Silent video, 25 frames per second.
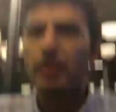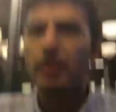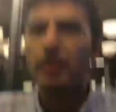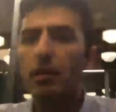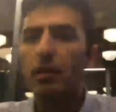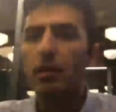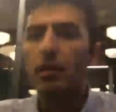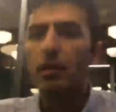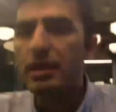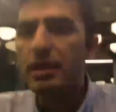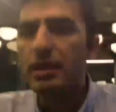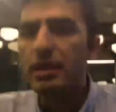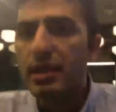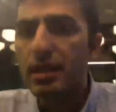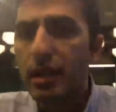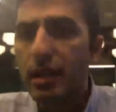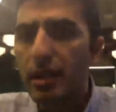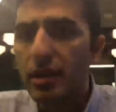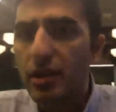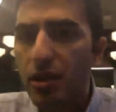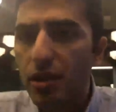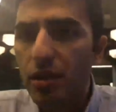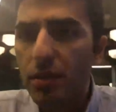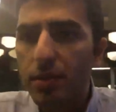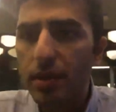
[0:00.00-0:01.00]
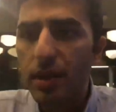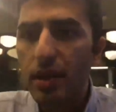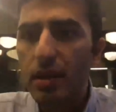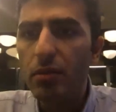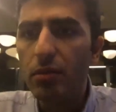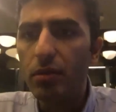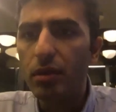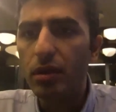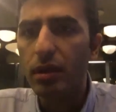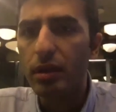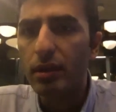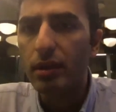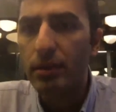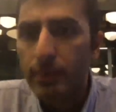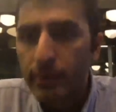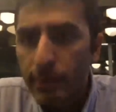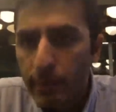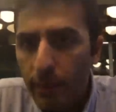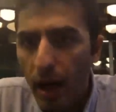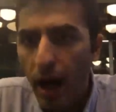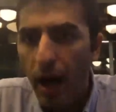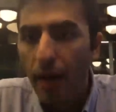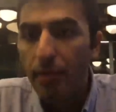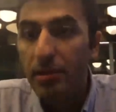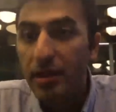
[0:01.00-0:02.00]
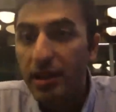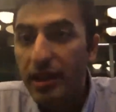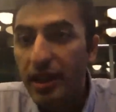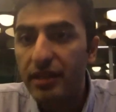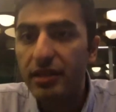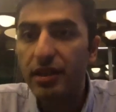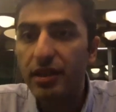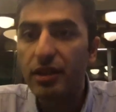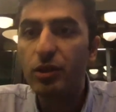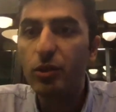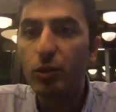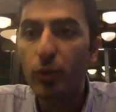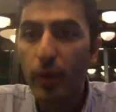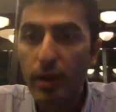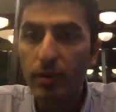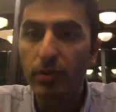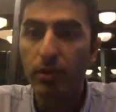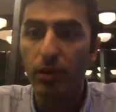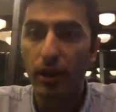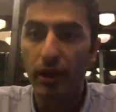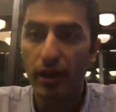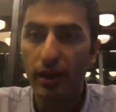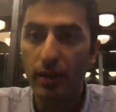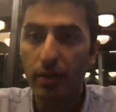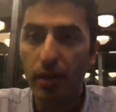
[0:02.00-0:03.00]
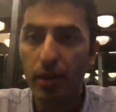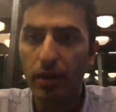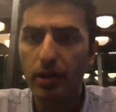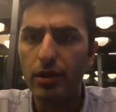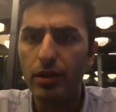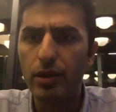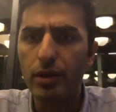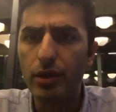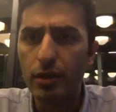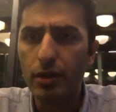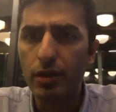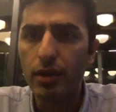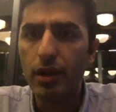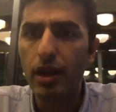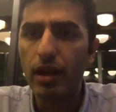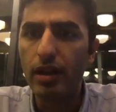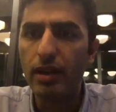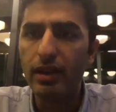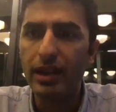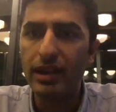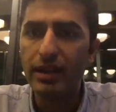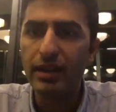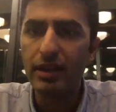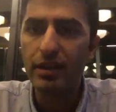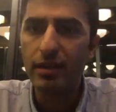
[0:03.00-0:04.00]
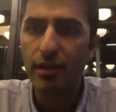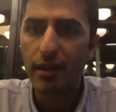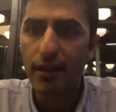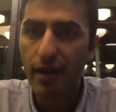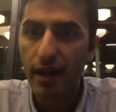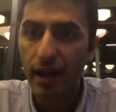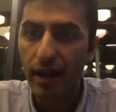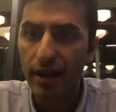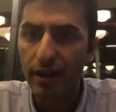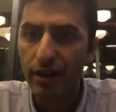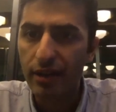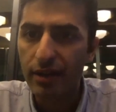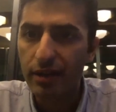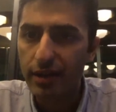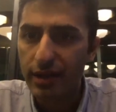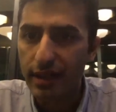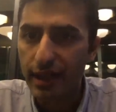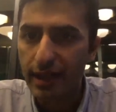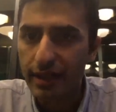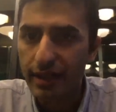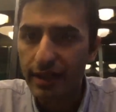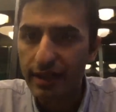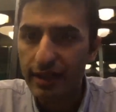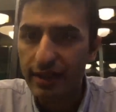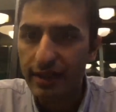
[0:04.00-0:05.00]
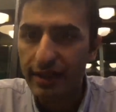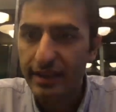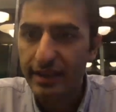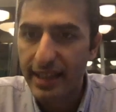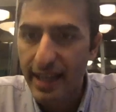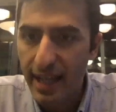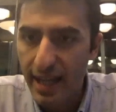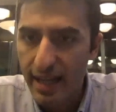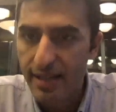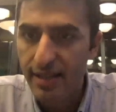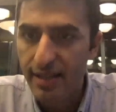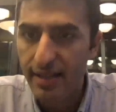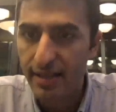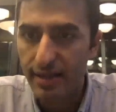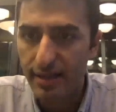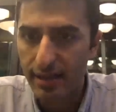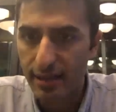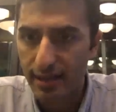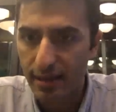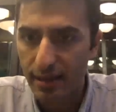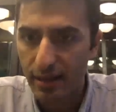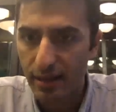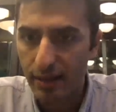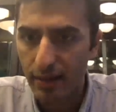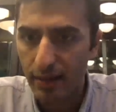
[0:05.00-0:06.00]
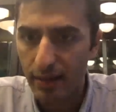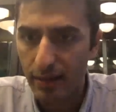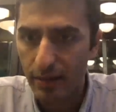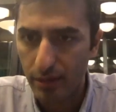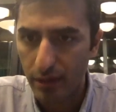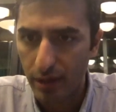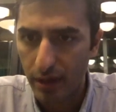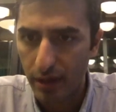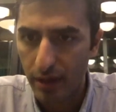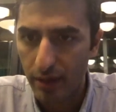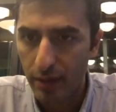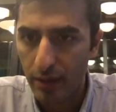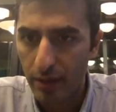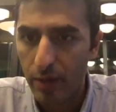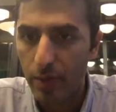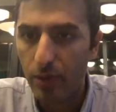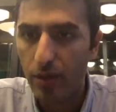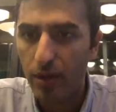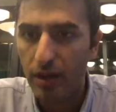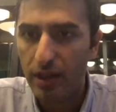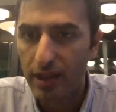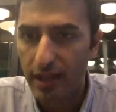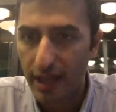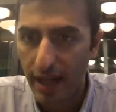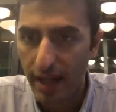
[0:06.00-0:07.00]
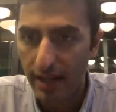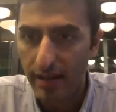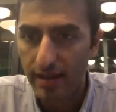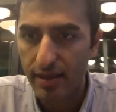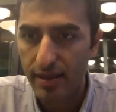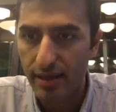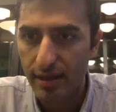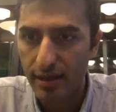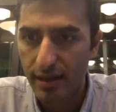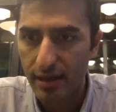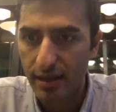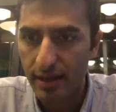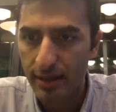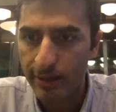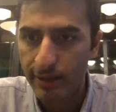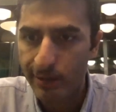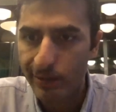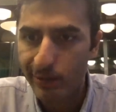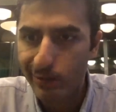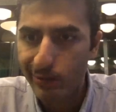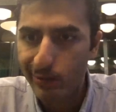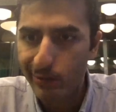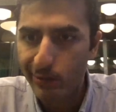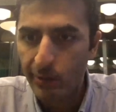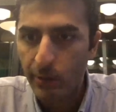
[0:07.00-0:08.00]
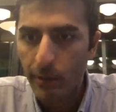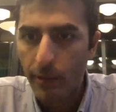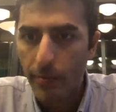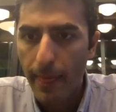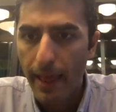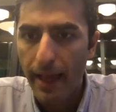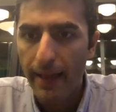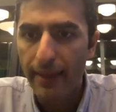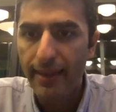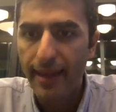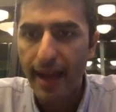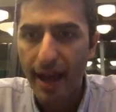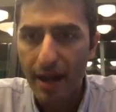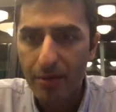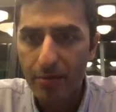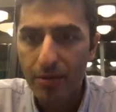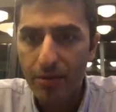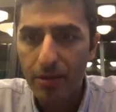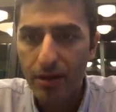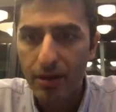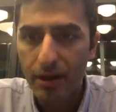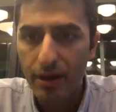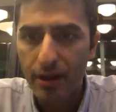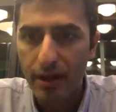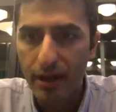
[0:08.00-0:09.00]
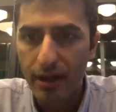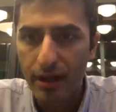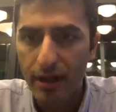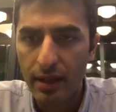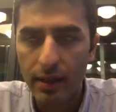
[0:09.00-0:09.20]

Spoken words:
me go. It should be. I'm connected to WeWork, but you're not connecting to that. You're connecting to guest WeWork. WeWork guest, and that one.